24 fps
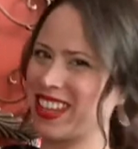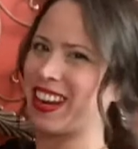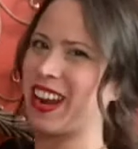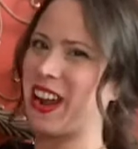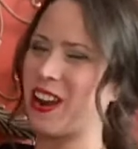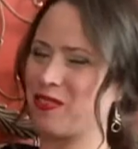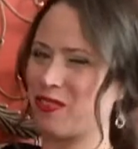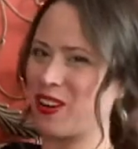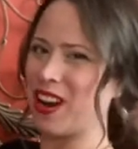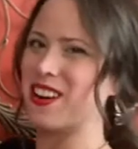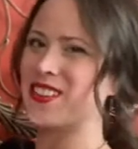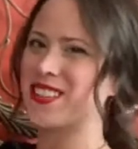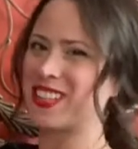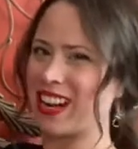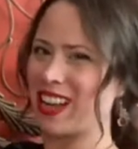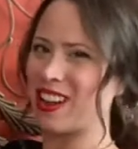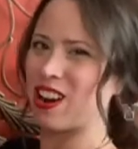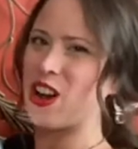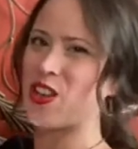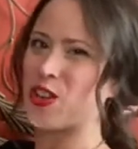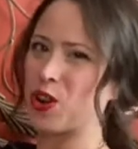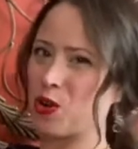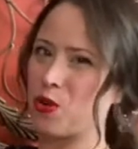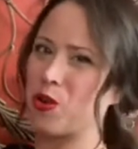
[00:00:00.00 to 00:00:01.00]
I've rounded out
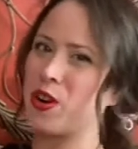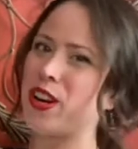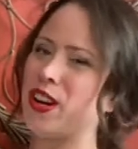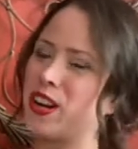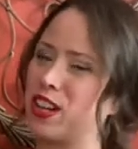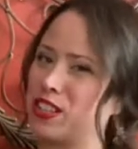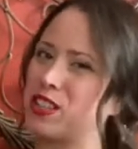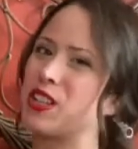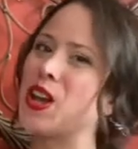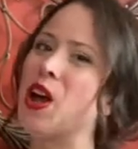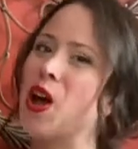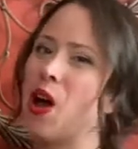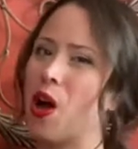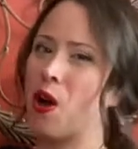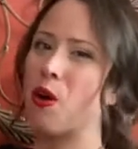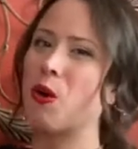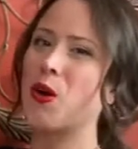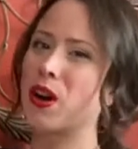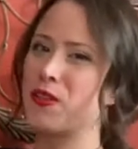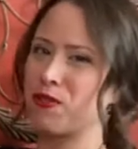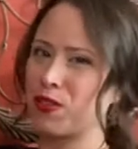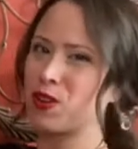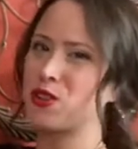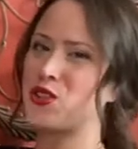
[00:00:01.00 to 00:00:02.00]
all the corners, or
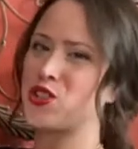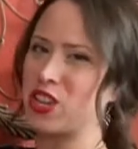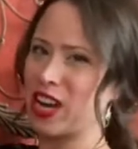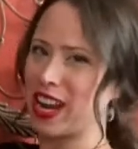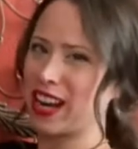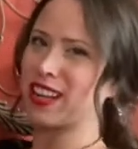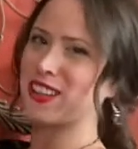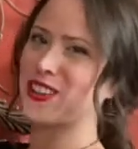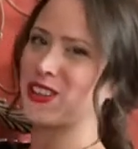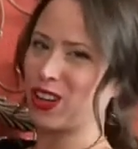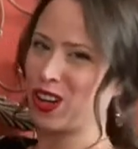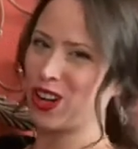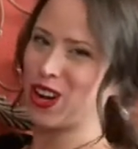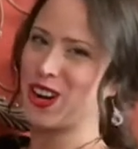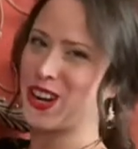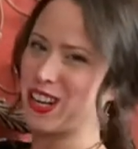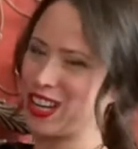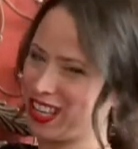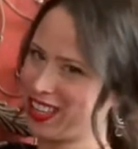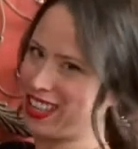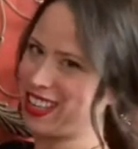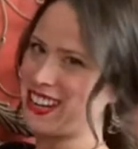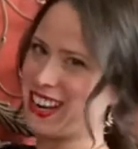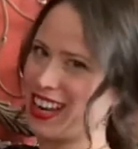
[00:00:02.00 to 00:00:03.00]
if you shake a little harder
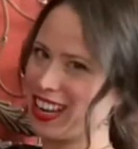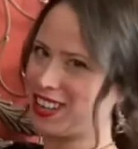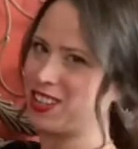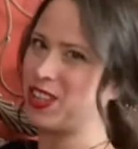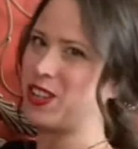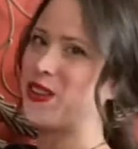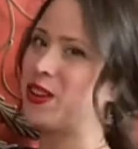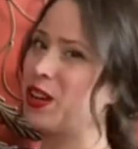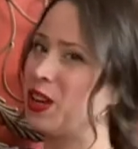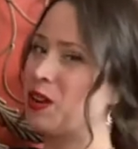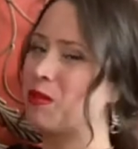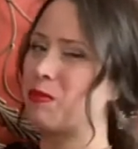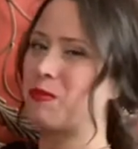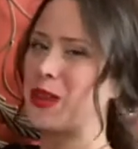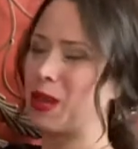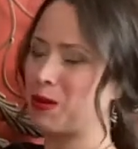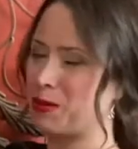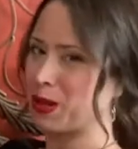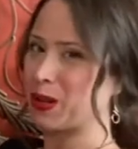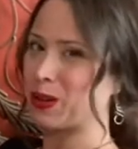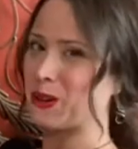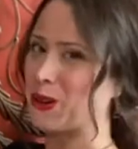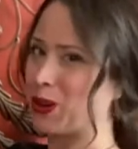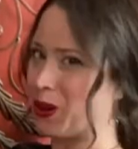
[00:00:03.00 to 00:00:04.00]
than I do, maybe
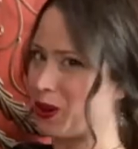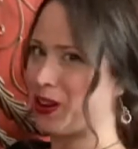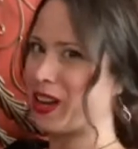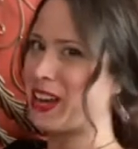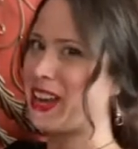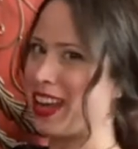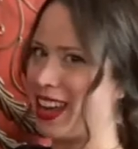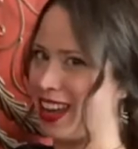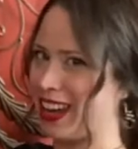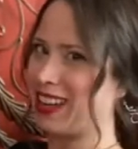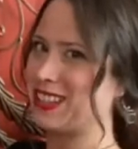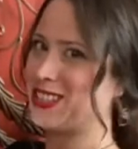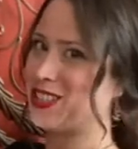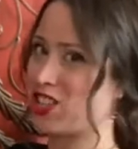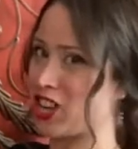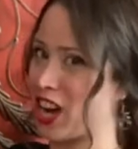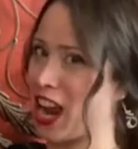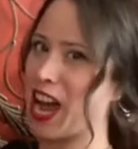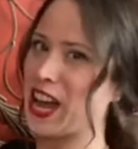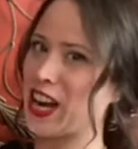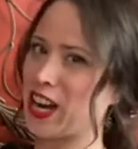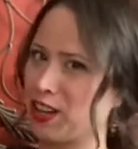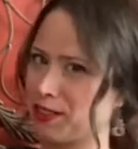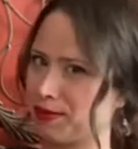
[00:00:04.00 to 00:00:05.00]
it'll go ahead and
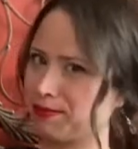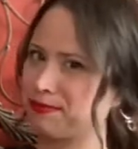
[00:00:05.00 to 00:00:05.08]
shatter.